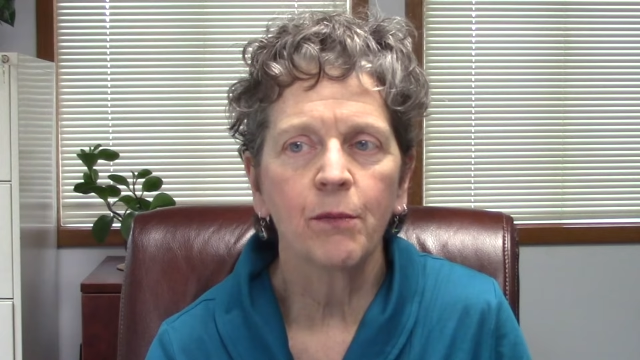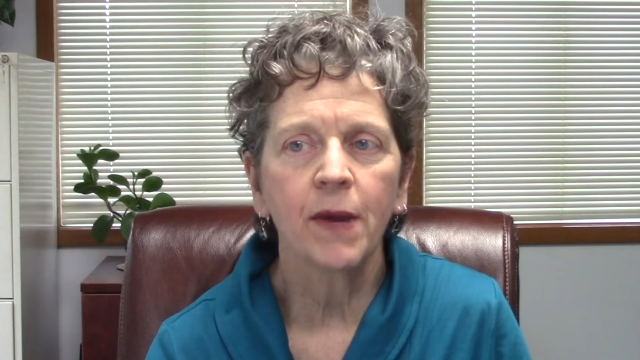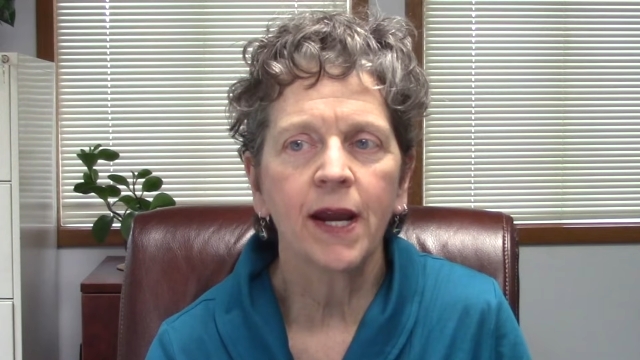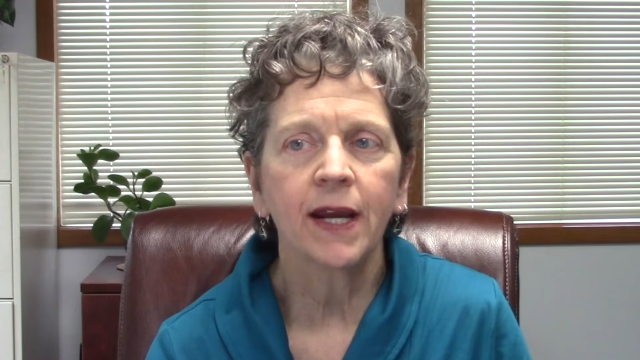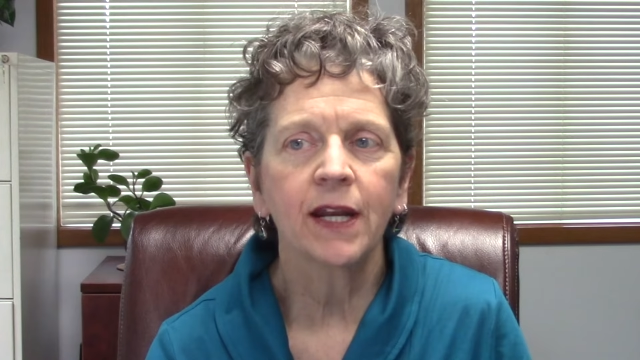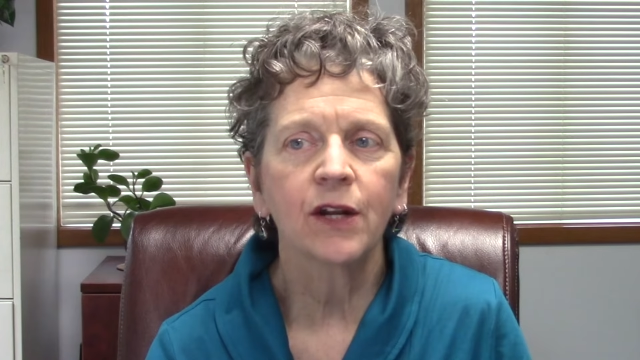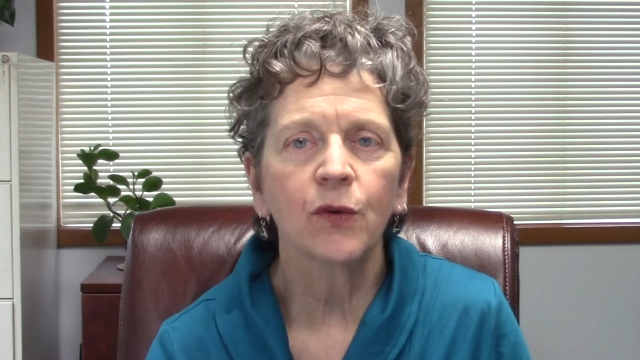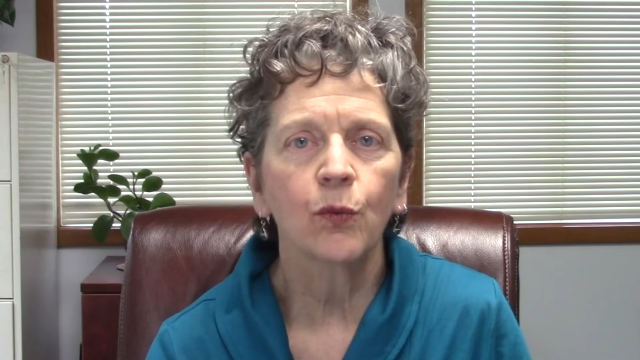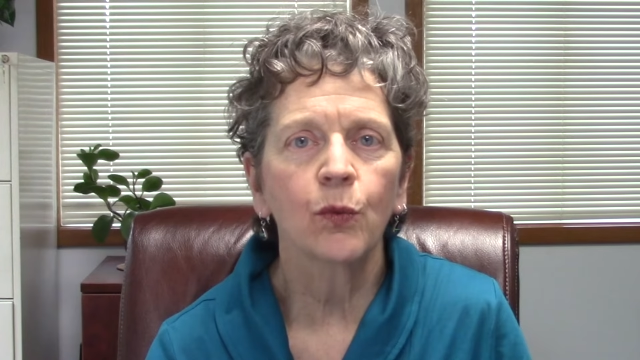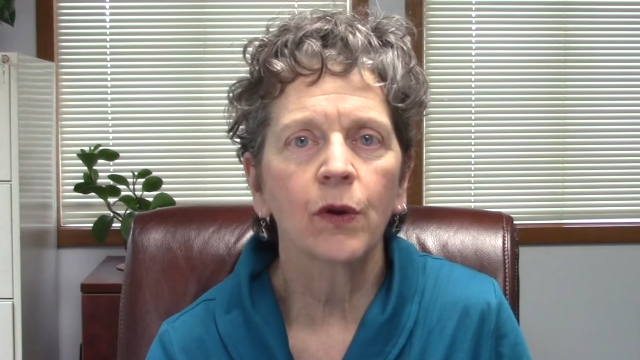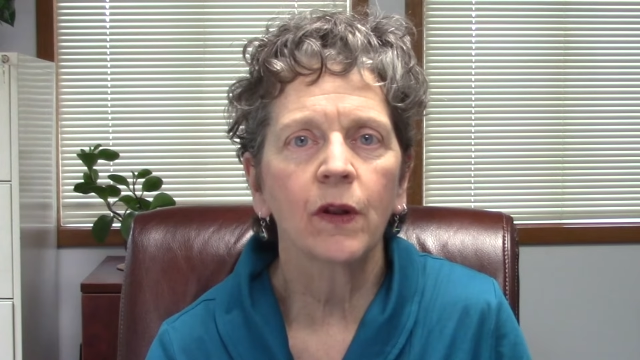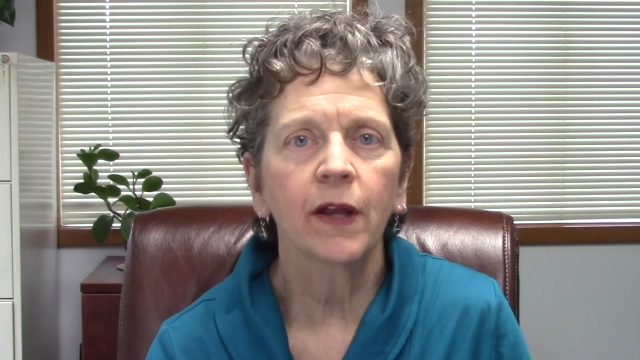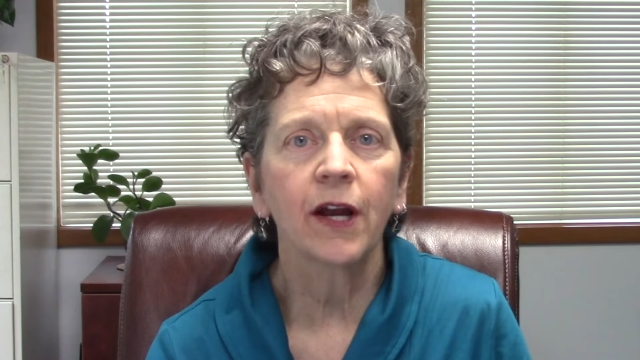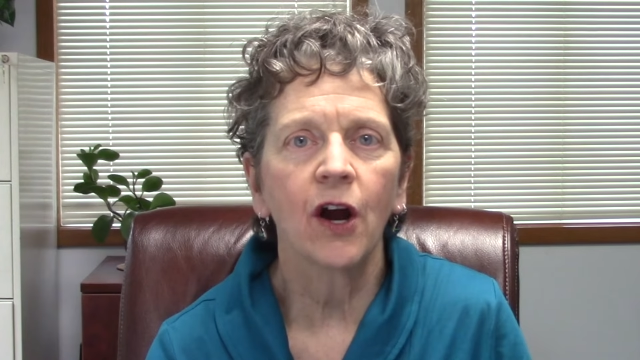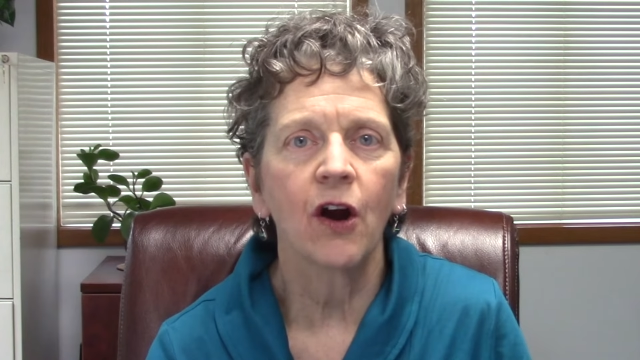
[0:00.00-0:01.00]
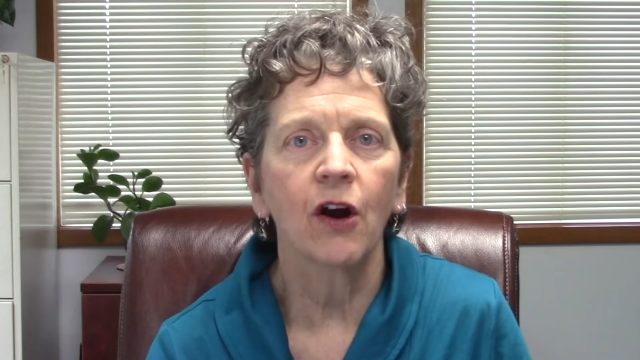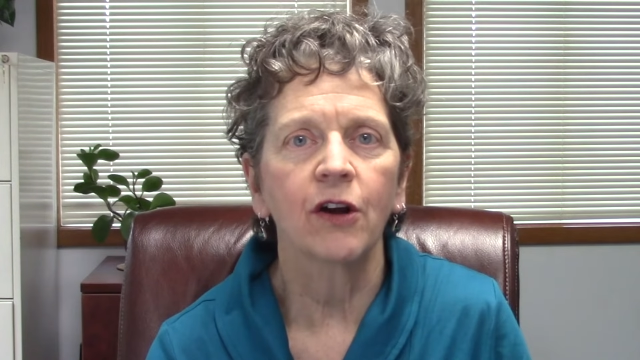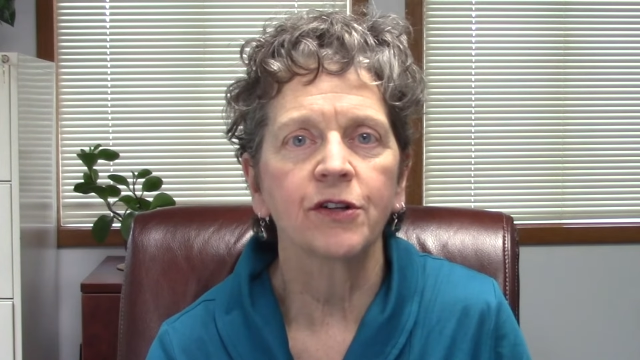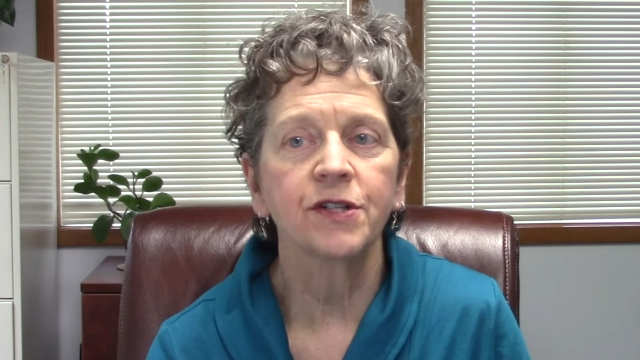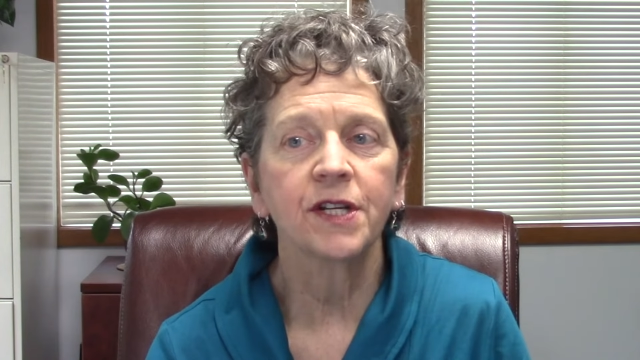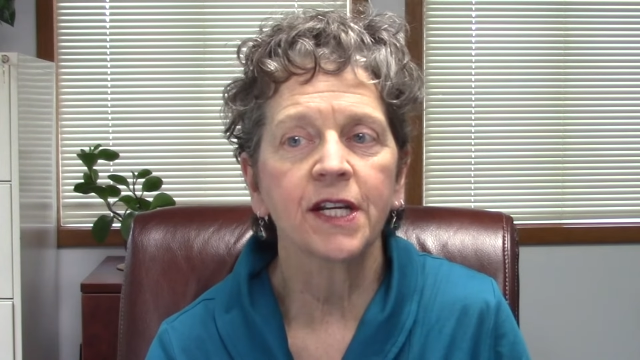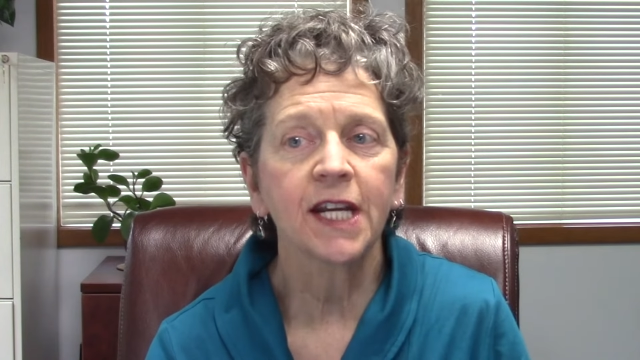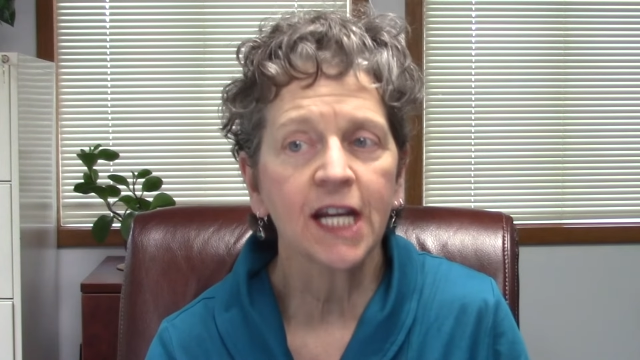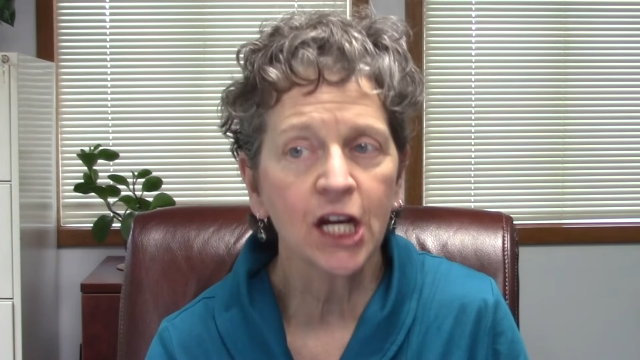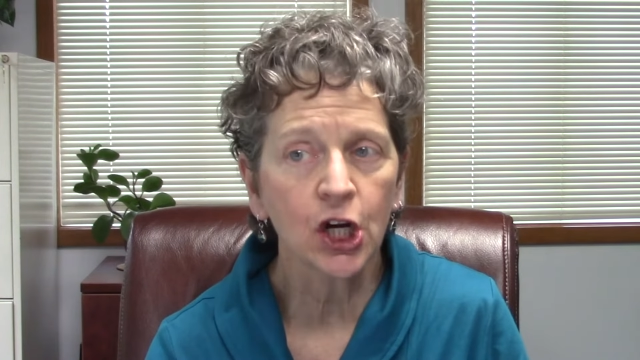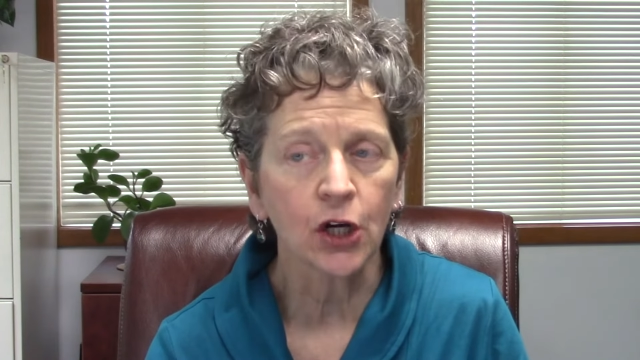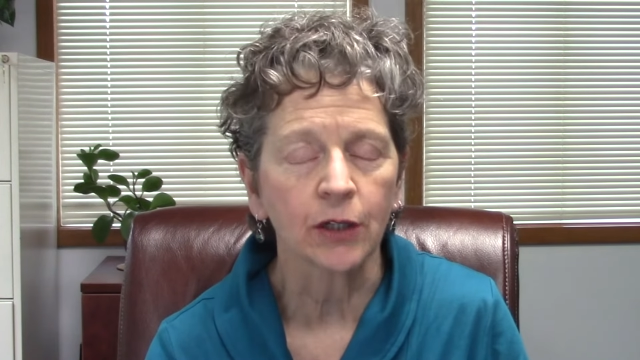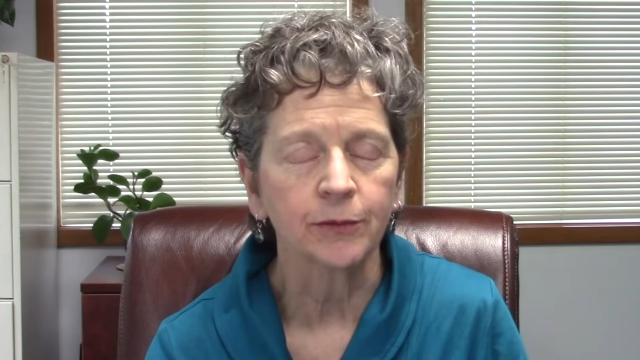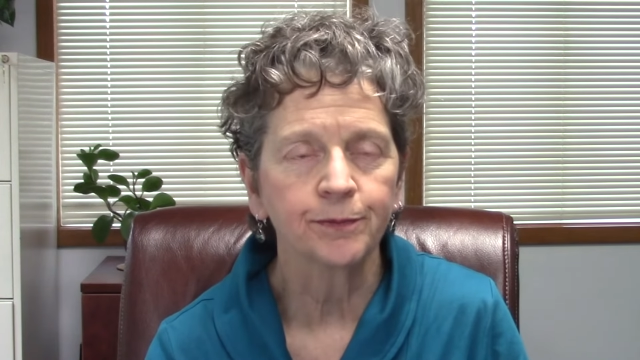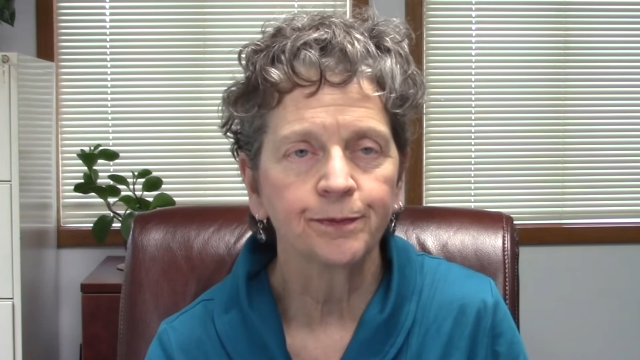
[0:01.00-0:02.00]
making it really hard to
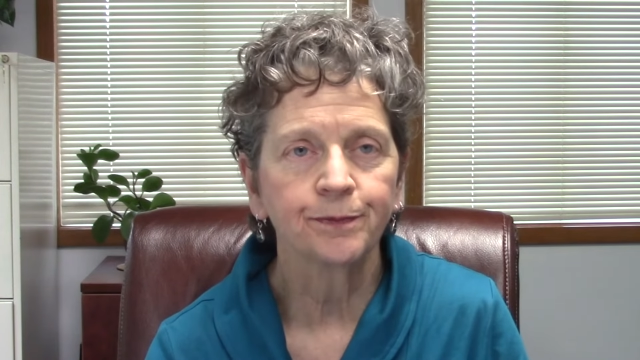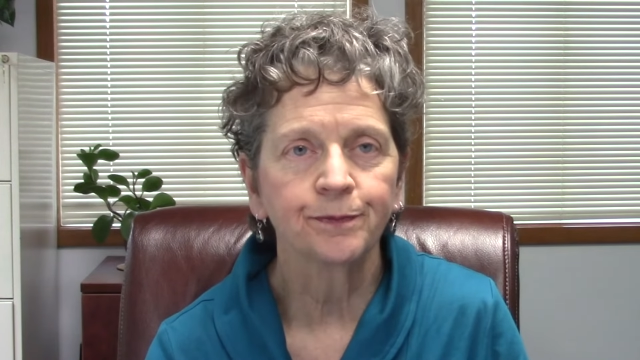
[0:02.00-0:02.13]
hear.